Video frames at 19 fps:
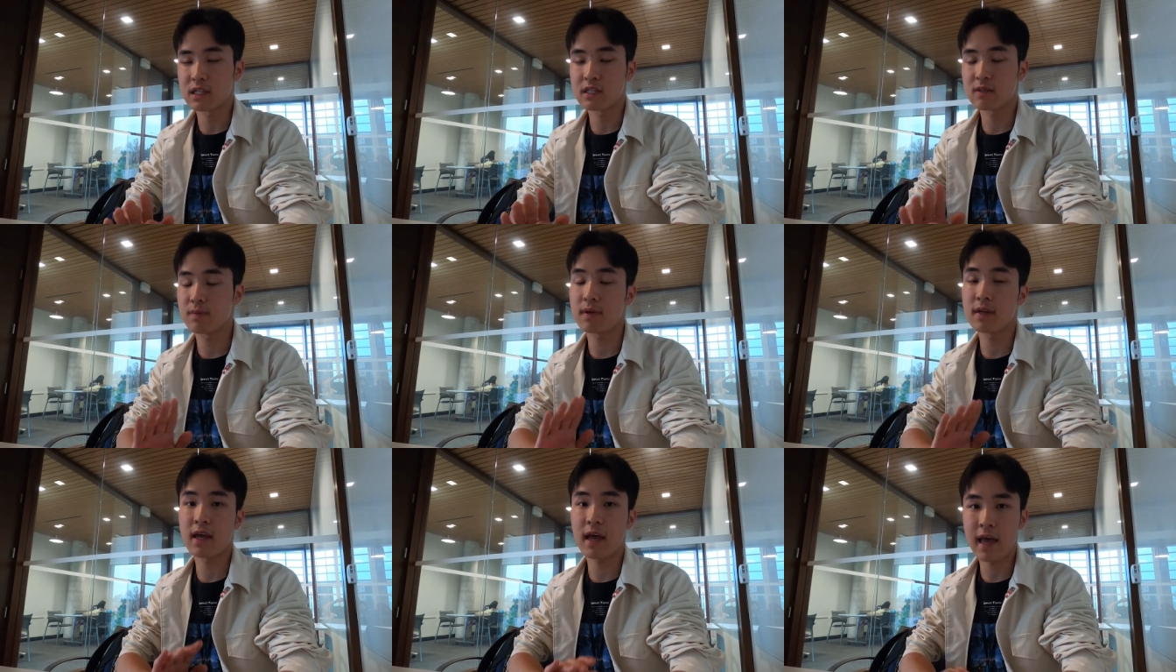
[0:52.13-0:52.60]

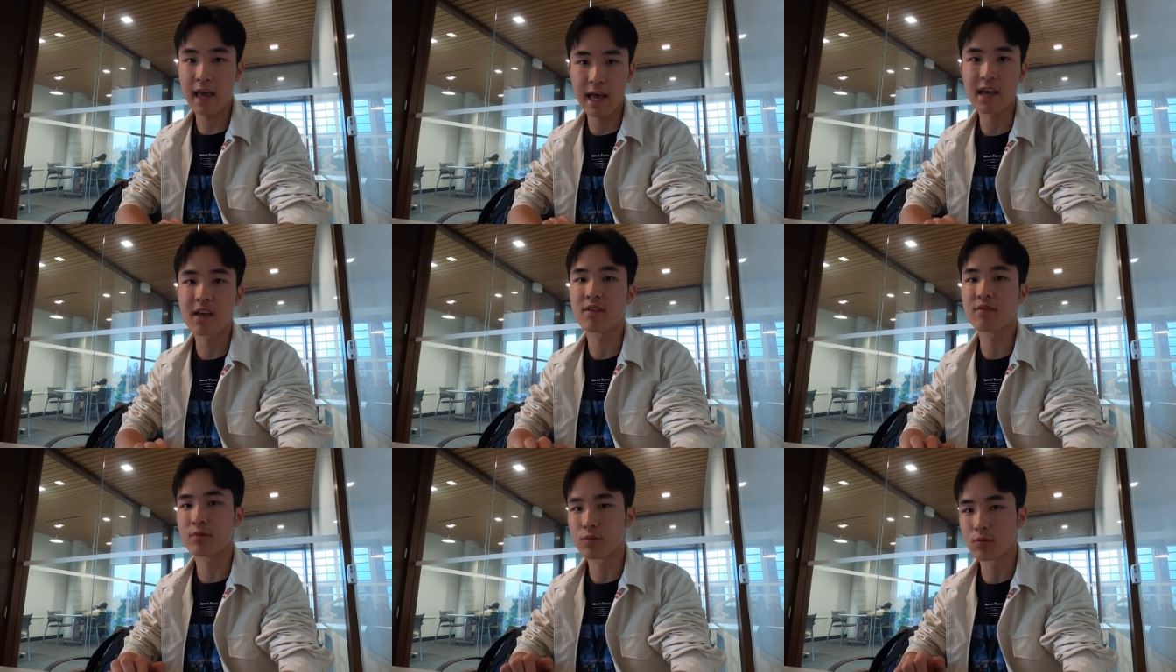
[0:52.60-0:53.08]
It's been a
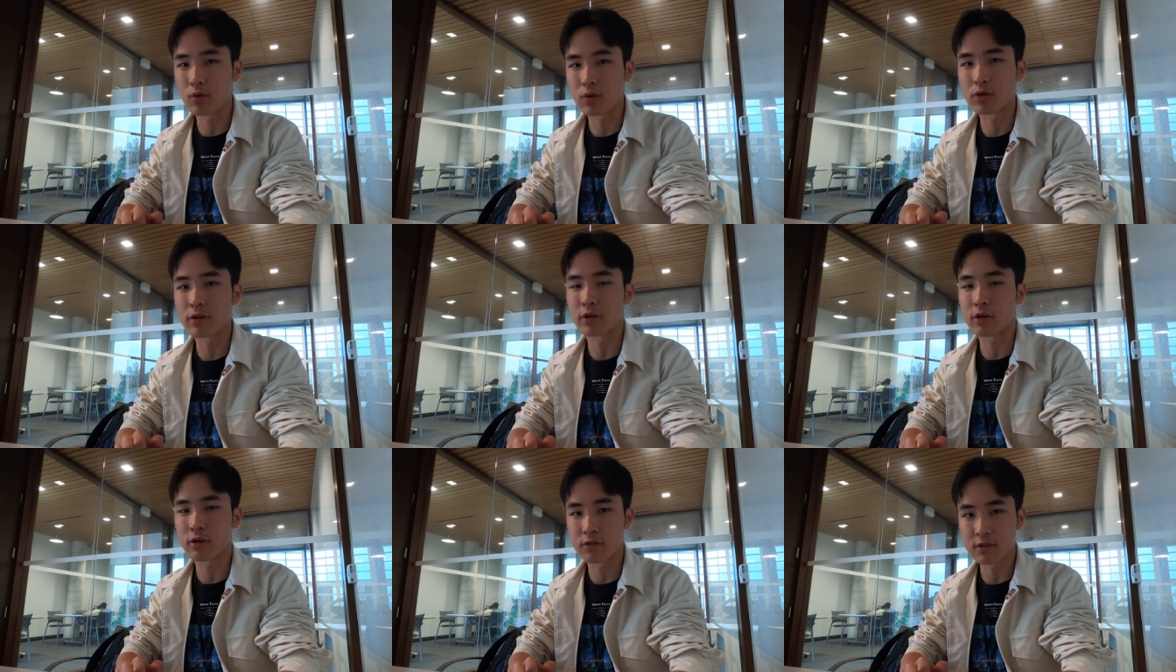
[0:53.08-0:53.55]
heck of a
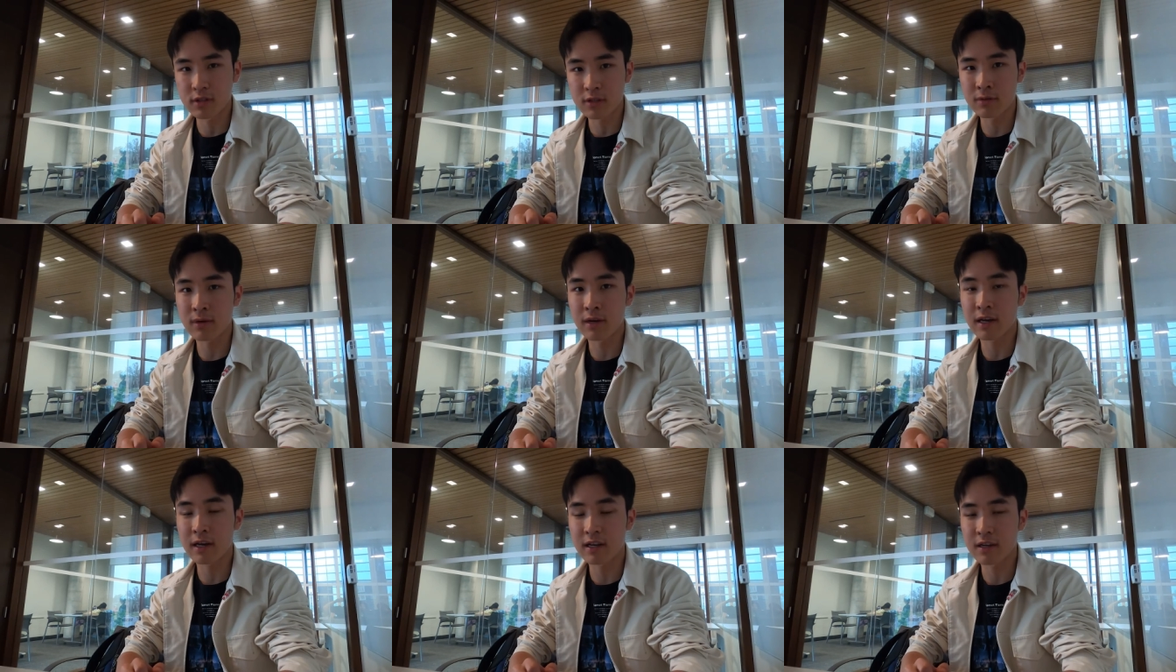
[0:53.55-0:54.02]
roller
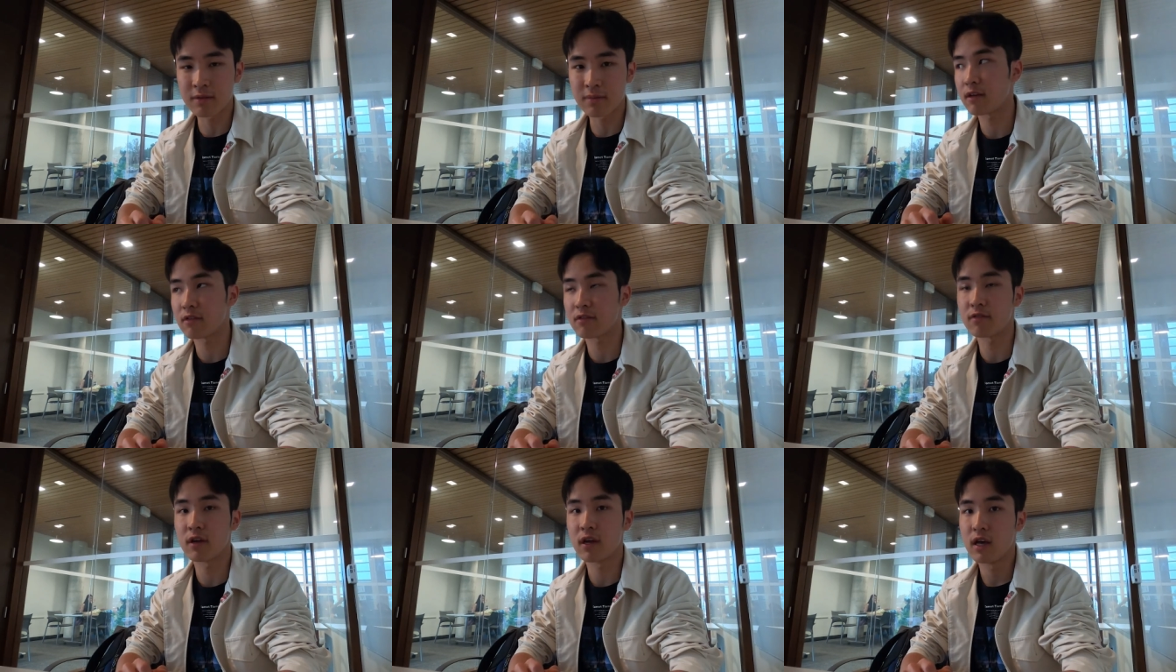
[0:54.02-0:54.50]
coaster ride.
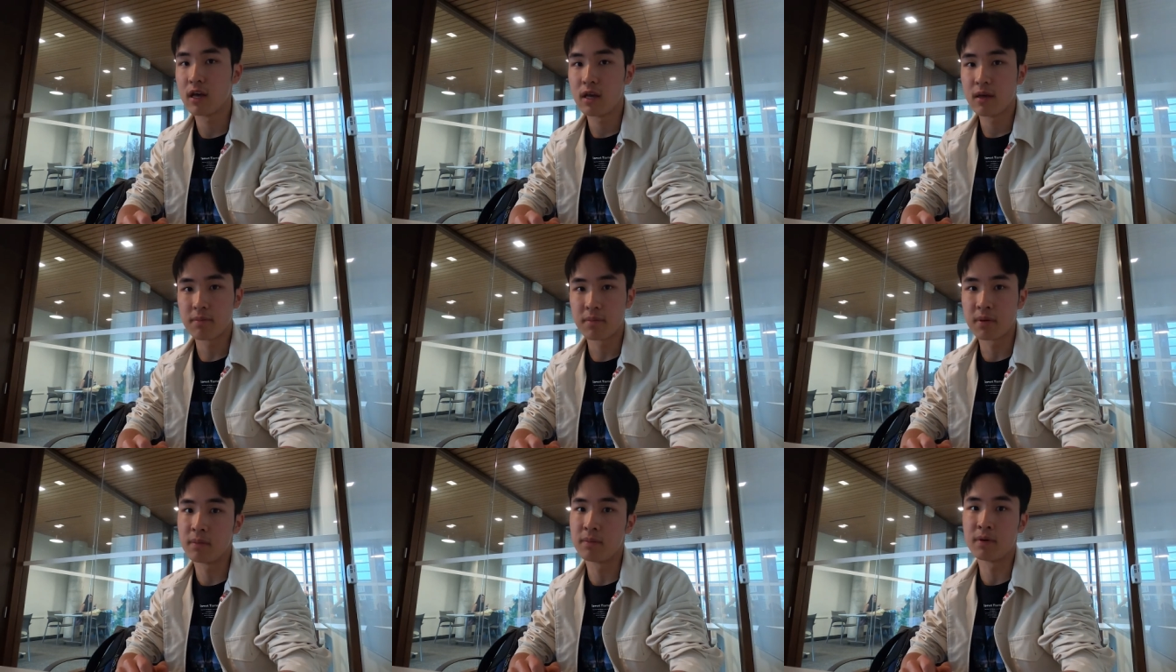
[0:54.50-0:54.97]

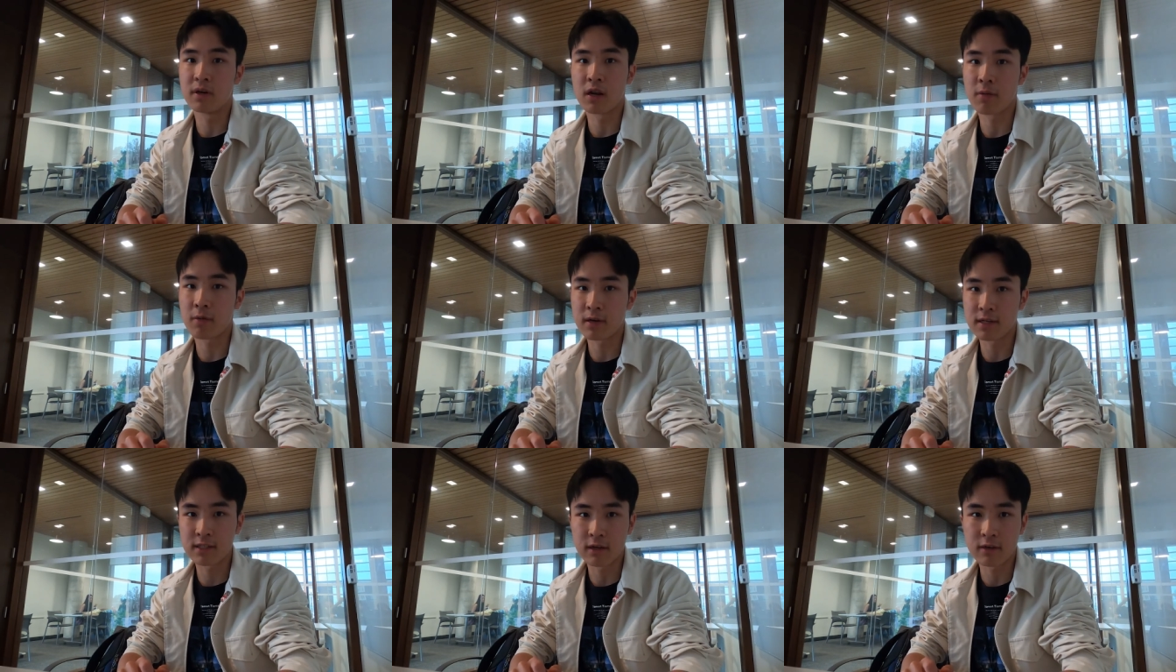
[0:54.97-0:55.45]
I've been
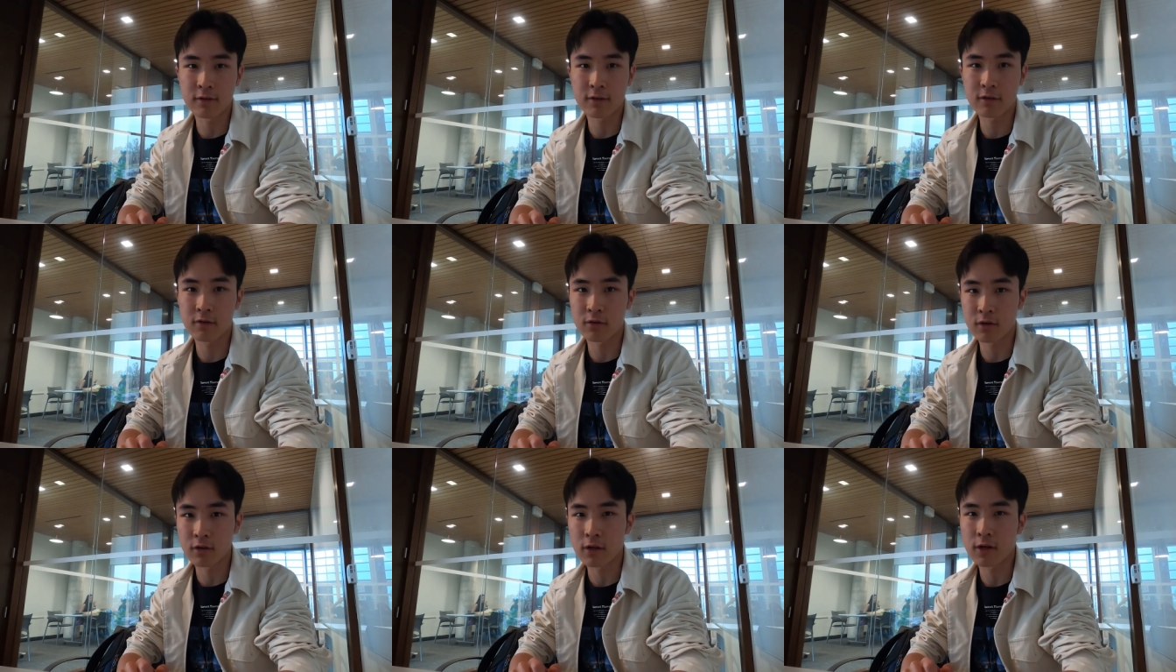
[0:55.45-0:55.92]
putting
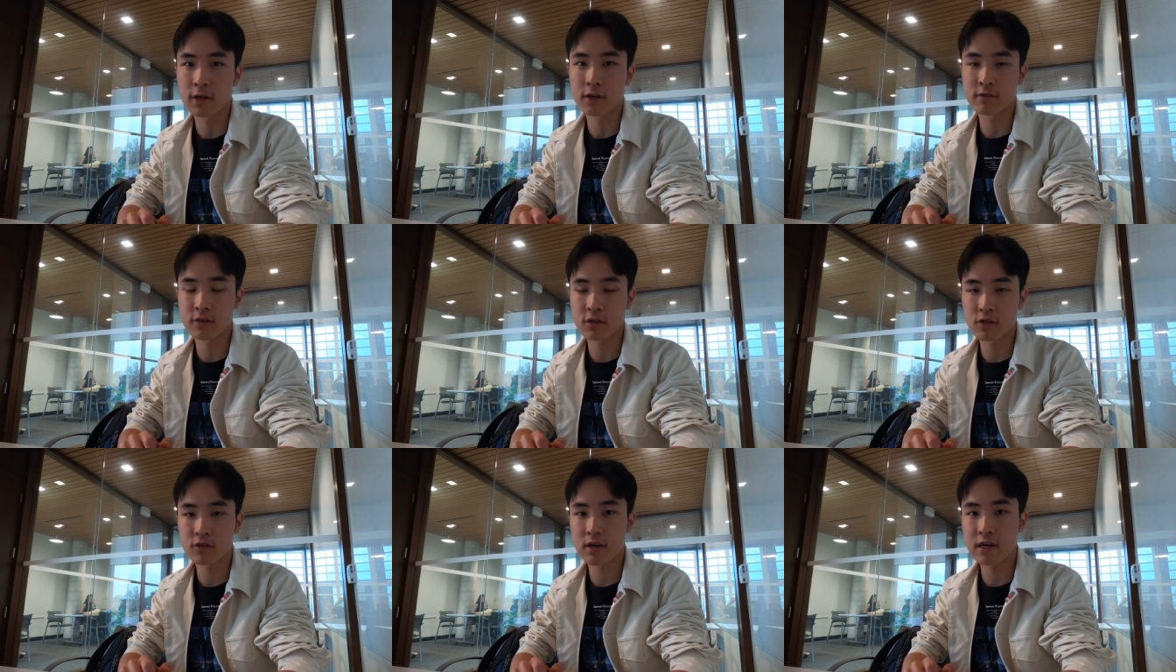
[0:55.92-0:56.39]
myself through a
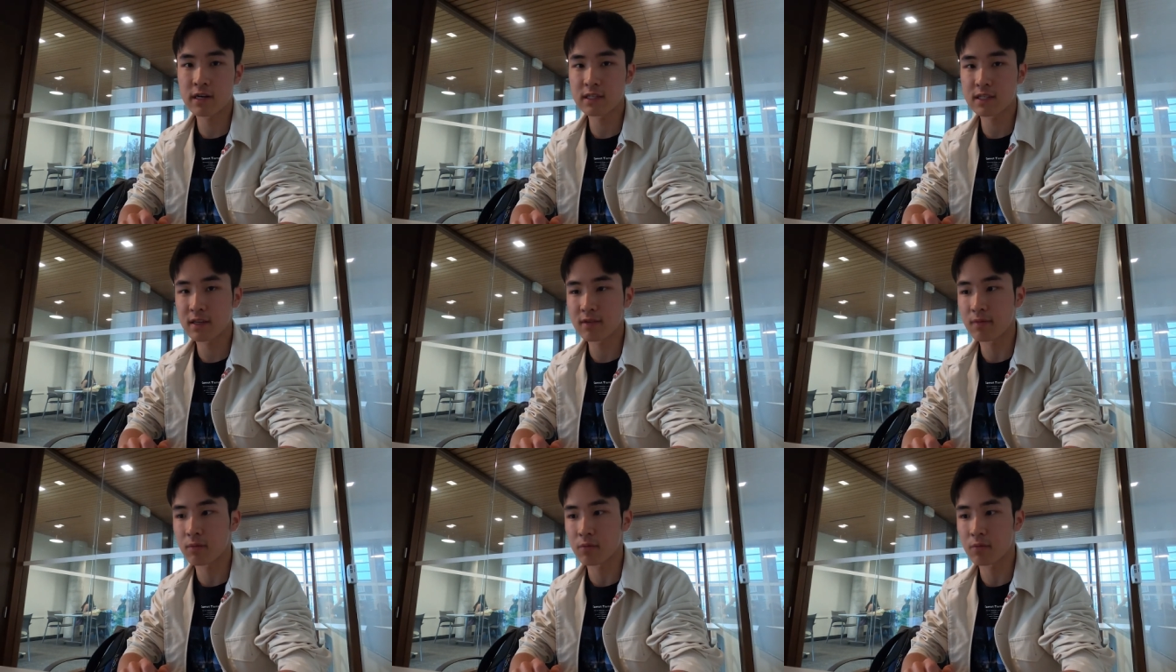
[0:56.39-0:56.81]
lot of stress.